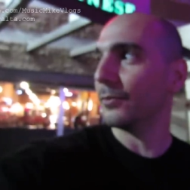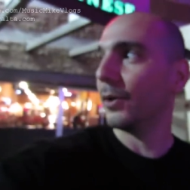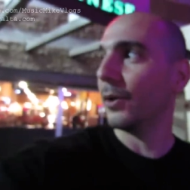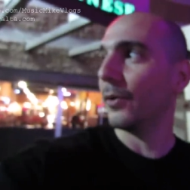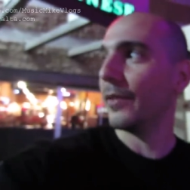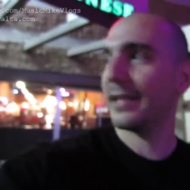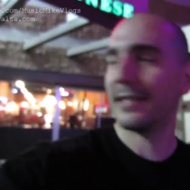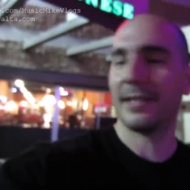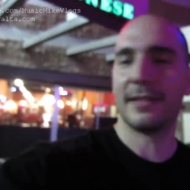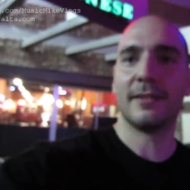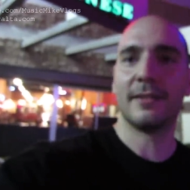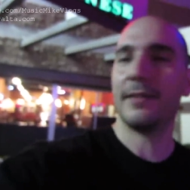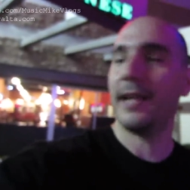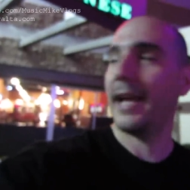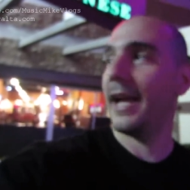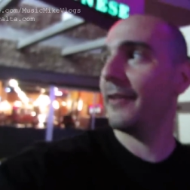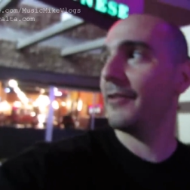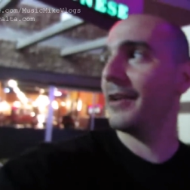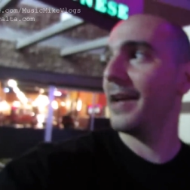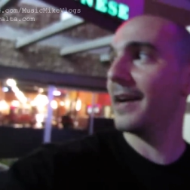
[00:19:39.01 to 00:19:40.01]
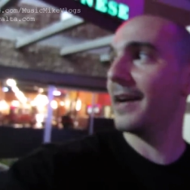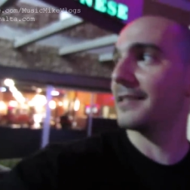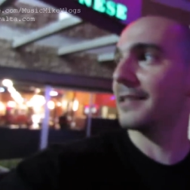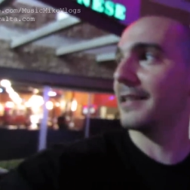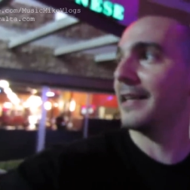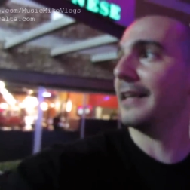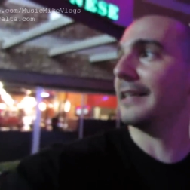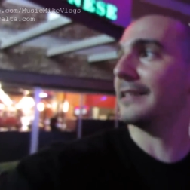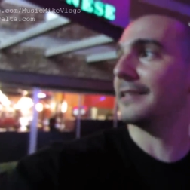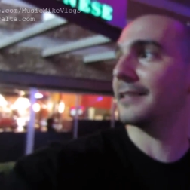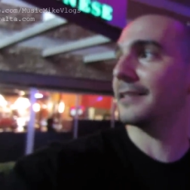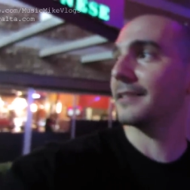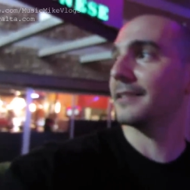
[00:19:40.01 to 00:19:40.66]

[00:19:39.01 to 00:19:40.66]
Whoa, that's a heavy ass kiss.